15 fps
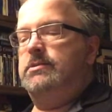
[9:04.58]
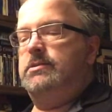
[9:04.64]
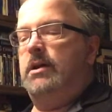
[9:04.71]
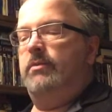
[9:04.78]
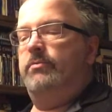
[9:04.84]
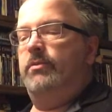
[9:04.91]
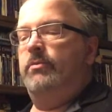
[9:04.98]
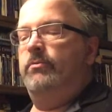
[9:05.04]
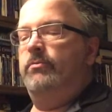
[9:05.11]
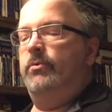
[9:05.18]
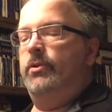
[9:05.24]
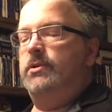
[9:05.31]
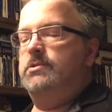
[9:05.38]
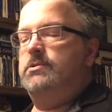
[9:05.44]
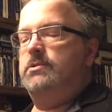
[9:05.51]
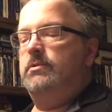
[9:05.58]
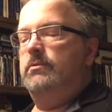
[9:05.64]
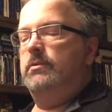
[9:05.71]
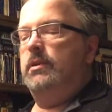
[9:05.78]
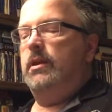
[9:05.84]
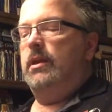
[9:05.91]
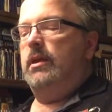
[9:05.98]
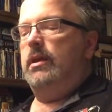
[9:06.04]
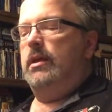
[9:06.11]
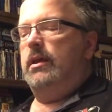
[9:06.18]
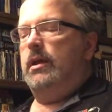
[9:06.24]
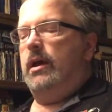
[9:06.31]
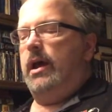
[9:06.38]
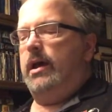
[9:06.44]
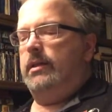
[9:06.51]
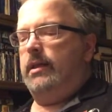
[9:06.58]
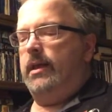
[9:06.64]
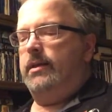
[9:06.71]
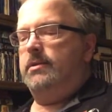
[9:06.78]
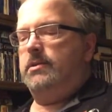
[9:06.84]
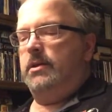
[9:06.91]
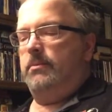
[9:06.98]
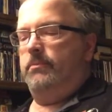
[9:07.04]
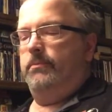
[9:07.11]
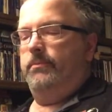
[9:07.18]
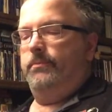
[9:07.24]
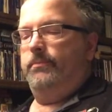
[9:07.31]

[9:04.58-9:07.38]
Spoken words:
softened voice, "I liked him."